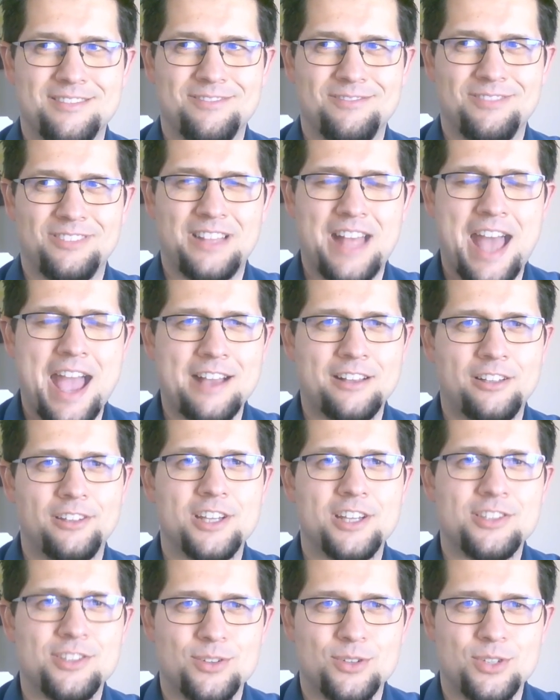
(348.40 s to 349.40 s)

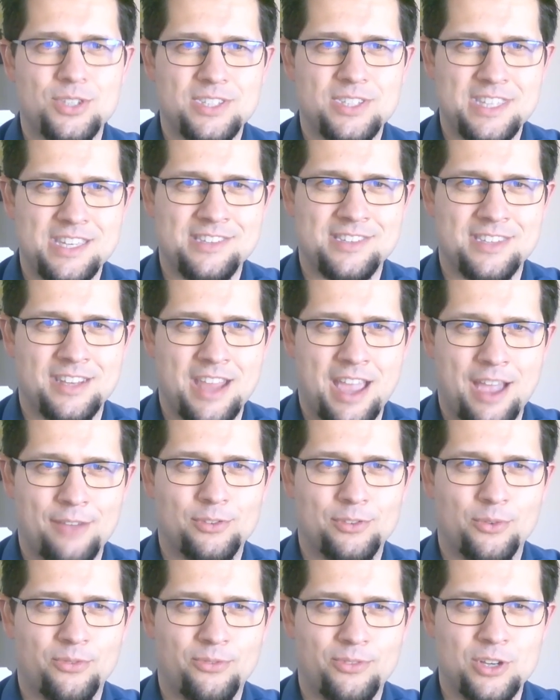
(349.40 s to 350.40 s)
lackluster season
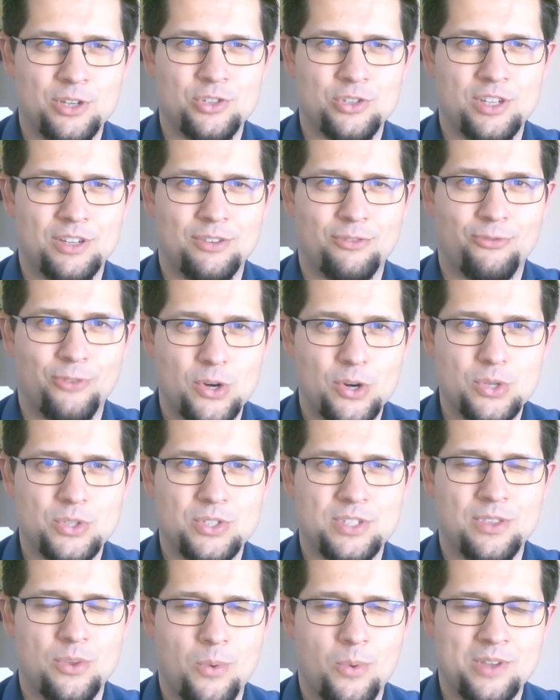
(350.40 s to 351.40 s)
after finishing
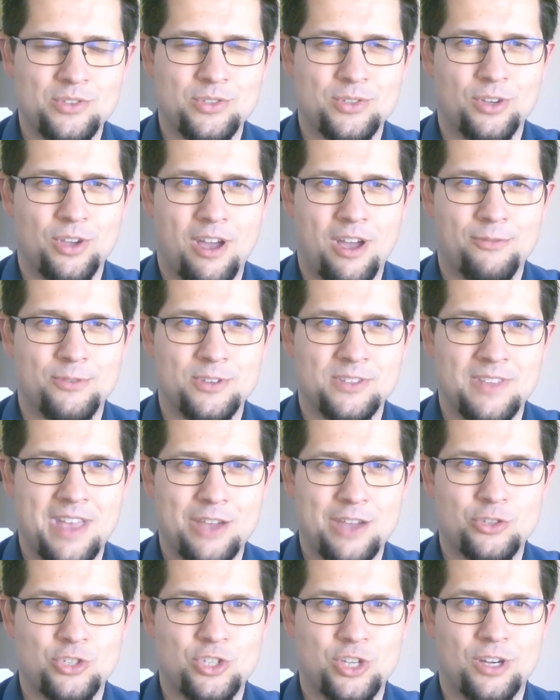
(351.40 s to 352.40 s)
first in the Western Conference
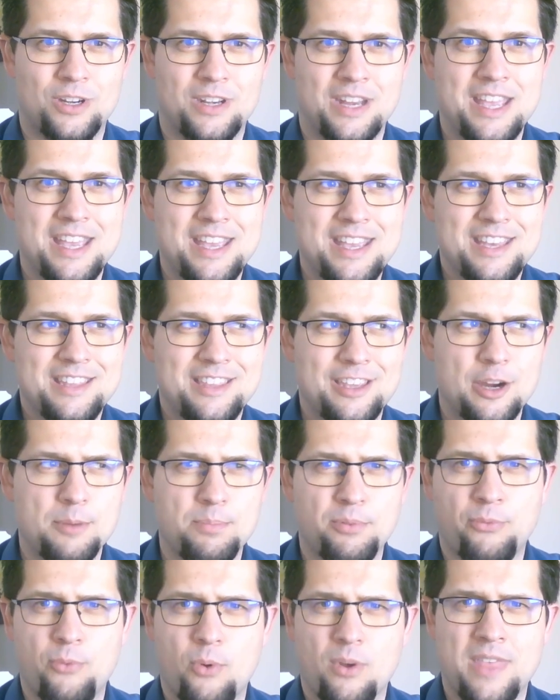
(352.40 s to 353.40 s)
last year. And the year
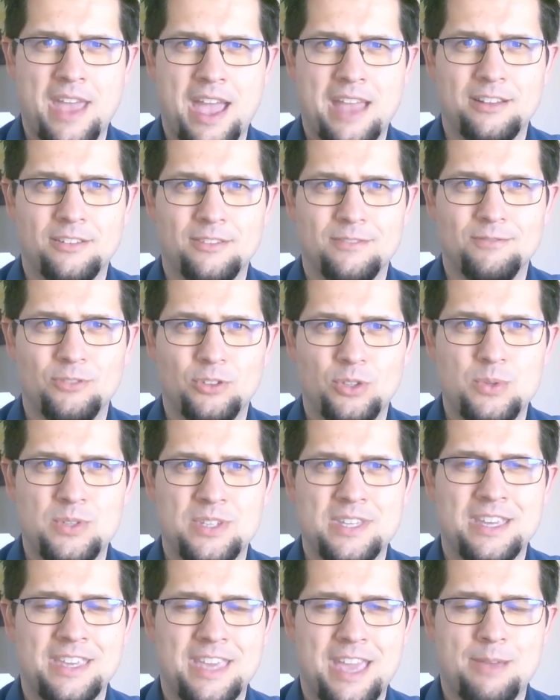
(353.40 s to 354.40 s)
before that,
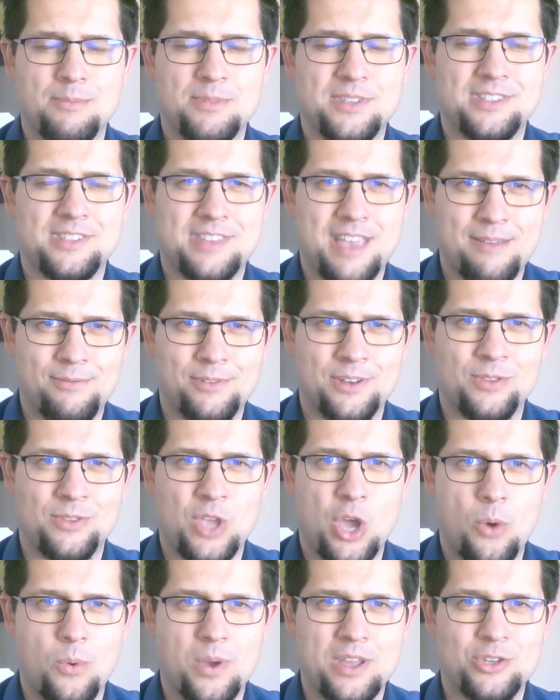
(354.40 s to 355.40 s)
losing in game seven in
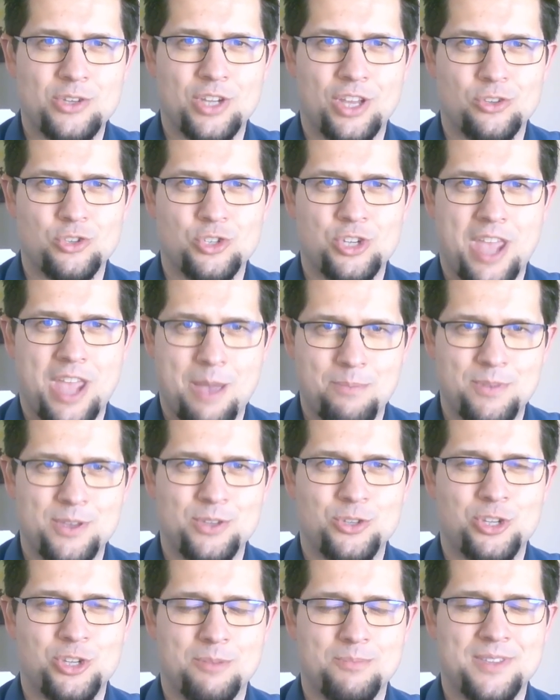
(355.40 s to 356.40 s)
the OHL
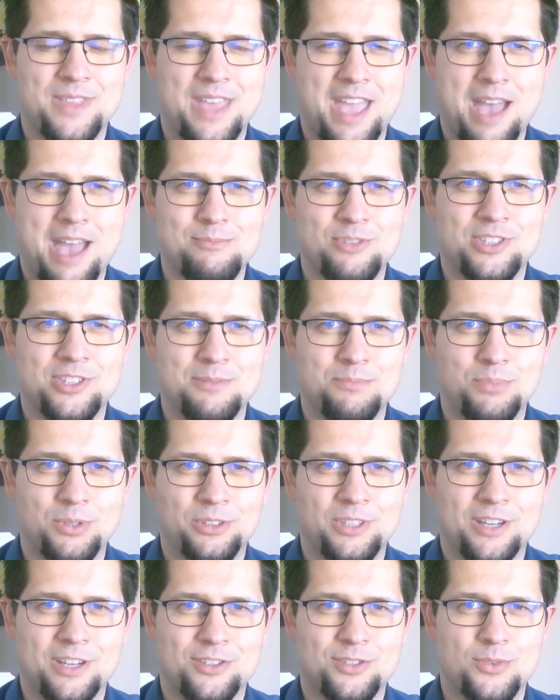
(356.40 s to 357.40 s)
championship to the Hamilton
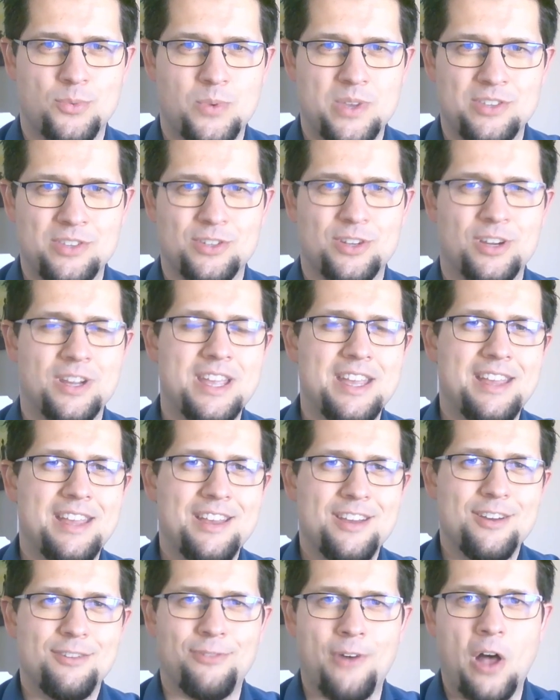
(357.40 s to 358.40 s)
Bulldogs. So Windsor
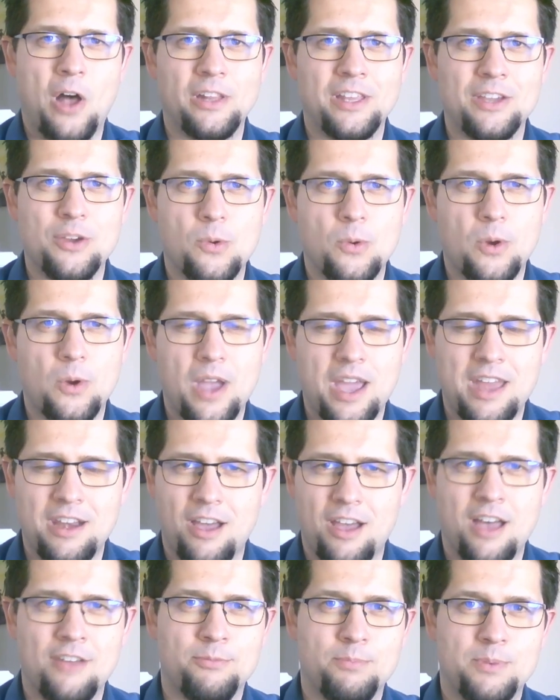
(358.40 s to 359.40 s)
falling right
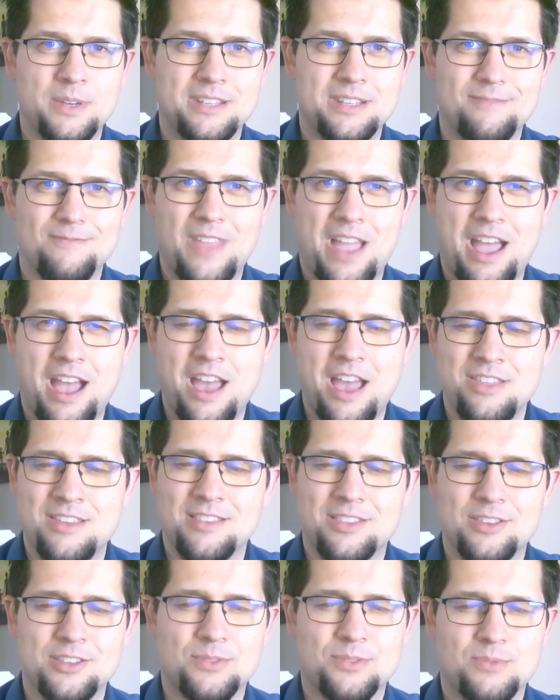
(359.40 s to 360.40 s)
off, but I
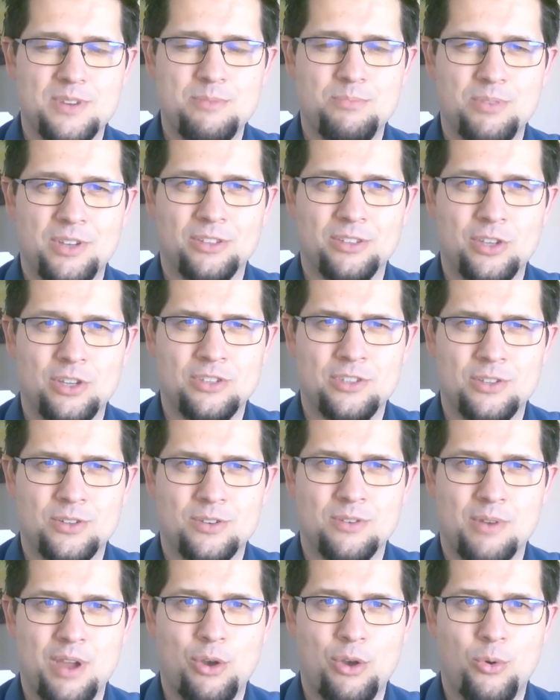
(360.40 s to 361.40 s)
think this rebuild could
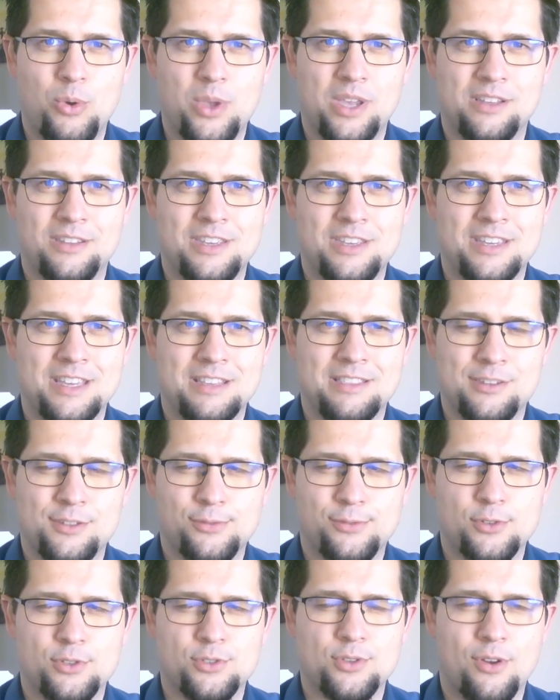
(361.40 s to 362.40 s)
turn around quickly. You get this first